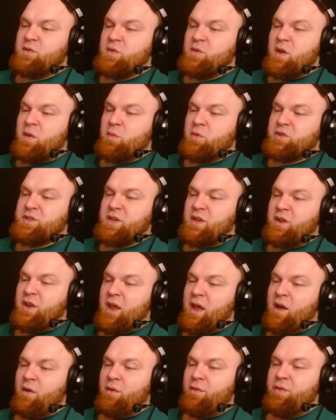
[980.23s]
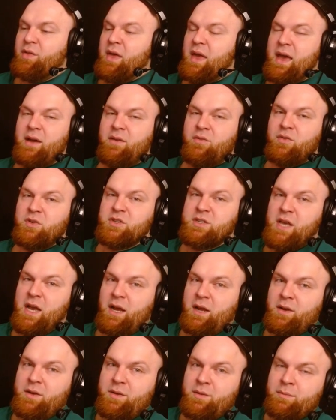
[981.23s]
20% health every
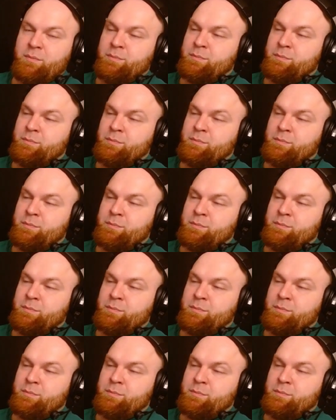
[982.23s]
second.